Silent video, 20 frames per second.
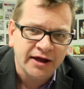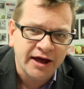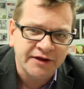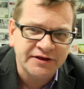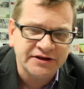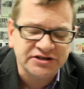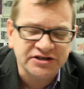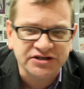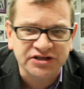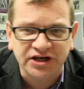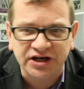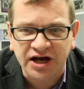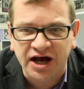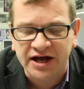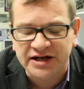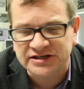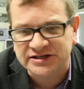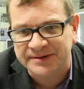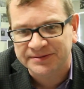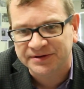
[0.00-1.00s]
And this is the
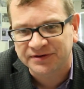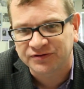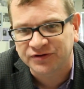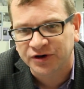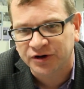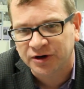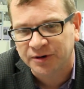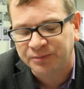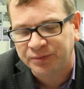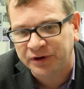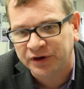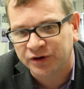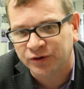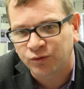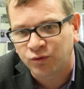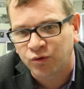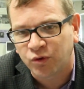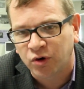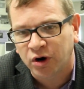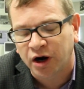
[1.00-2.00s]
concept of
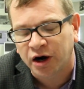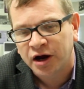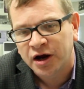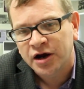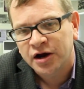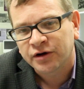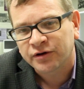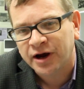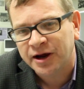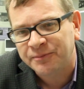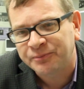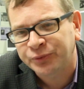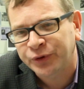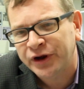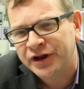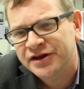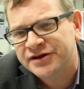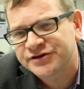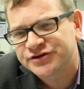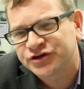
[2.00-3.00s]
European war. Great
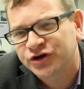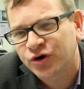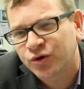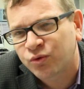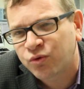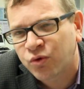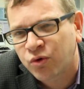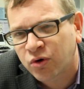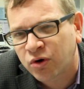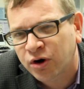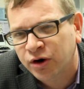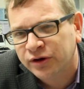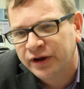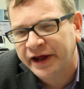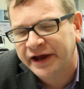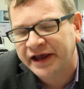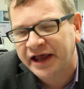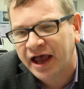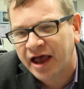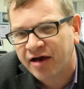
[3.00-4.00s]
Britain's in a war
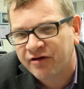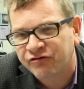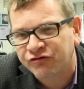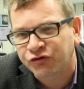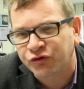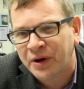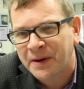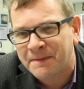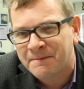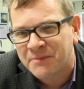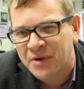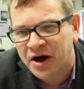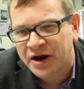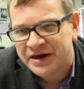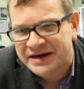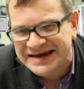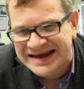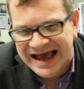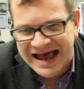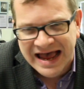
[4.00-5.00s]
like every
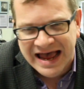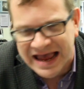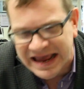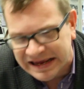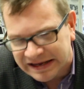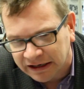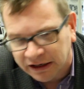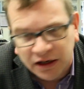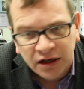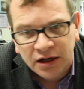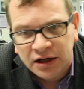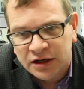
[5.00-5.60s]
Monday.